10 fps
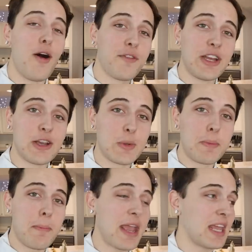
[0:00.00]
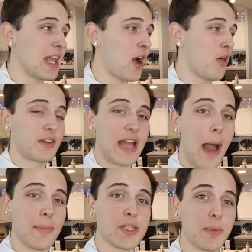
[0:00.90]
all the videos we've been making, all the
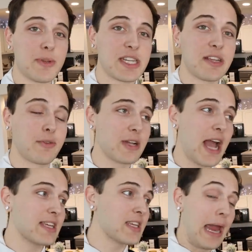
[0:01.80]
comments that we've been seeing from you guys.